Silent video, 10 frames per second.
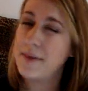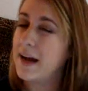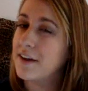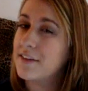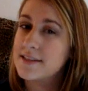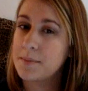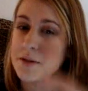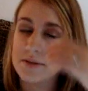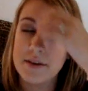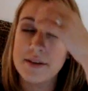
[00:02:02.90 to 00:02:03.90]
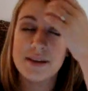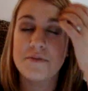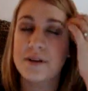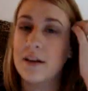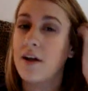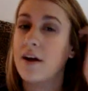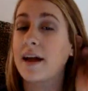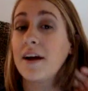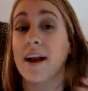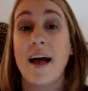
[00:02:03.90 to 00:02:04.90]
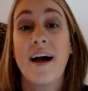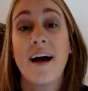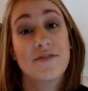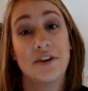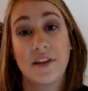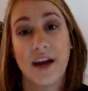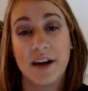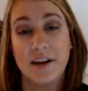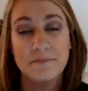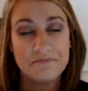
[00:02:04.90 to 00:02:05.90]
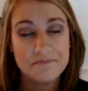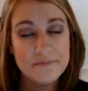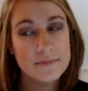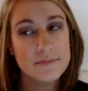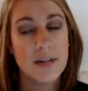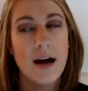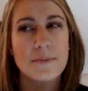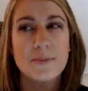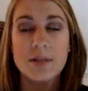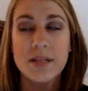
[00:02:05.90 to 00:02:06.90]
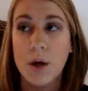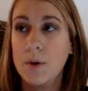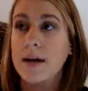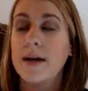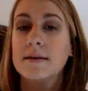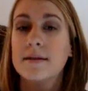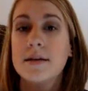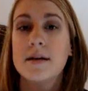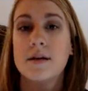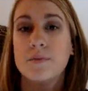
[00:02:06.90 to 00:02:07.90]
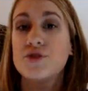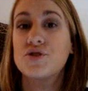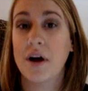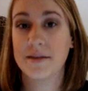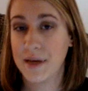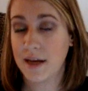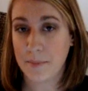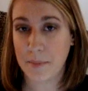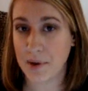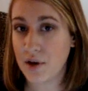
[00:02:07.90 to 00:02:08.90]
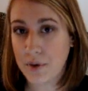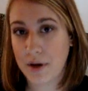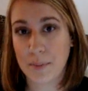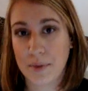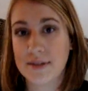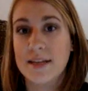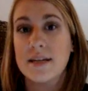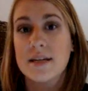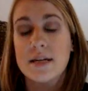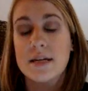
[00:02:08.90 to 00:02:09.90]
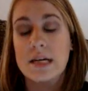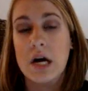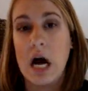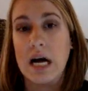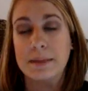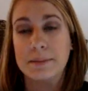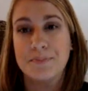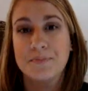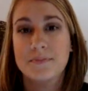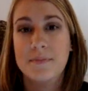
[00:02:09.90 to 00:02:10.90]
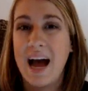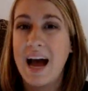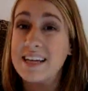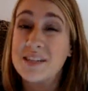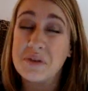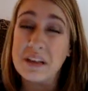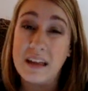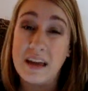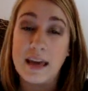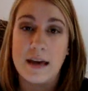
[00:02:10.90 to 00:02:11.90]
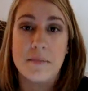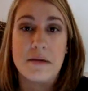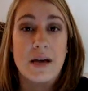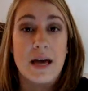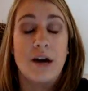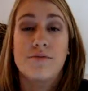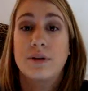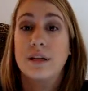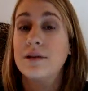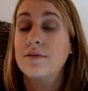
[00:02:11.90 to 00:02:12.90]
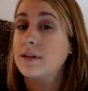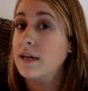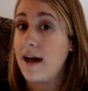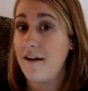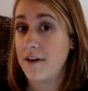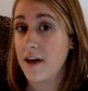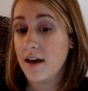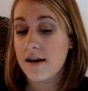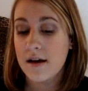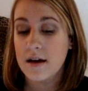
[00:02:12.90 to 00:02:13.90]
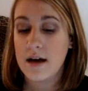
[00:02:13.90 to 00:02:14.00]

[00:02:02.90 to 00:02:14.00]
off my hair this summer, so I used to have really long hair, and I have curly hair. It smells like coconut, which draws me in. I'm a big coconut person. I didn't really like it. It made my hair really, really heavy.